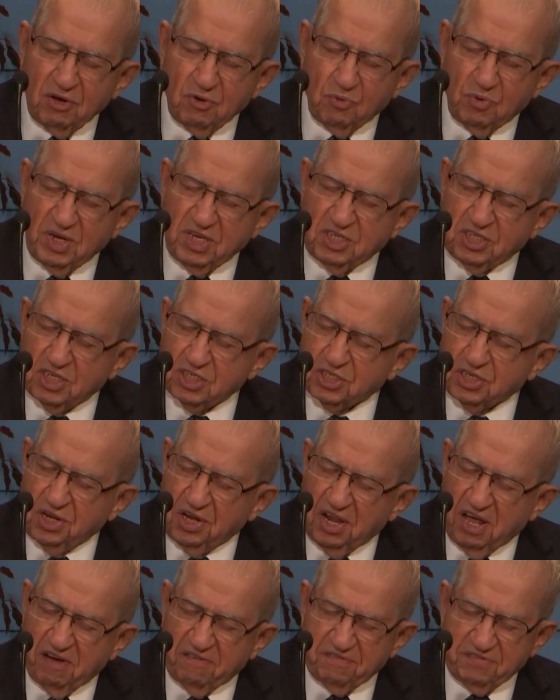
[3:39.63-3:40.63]
we just
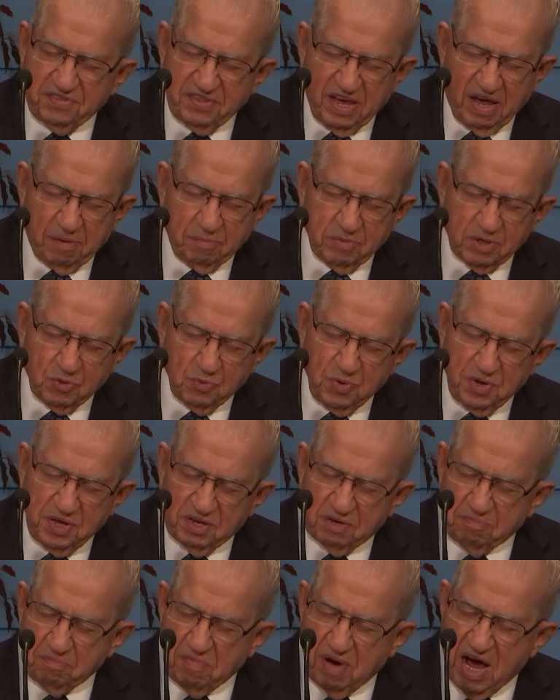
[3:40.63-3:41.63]
love them and we
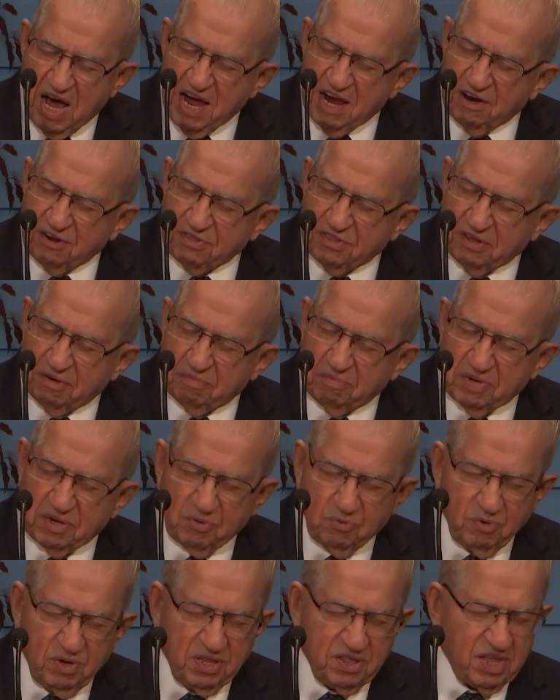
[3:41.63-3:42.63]
admire them
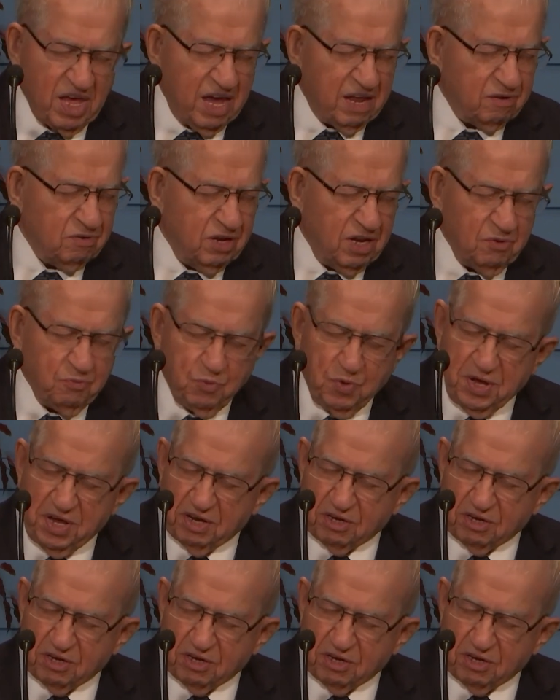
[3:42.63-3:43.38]
and we